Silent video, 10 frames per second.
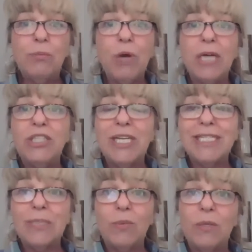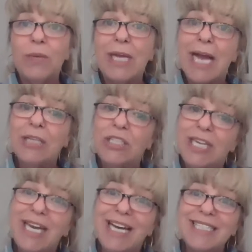your projects with React
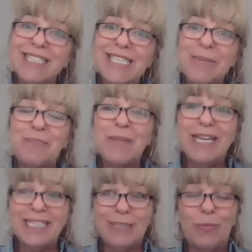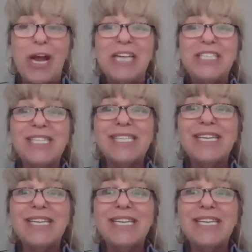JS, Express,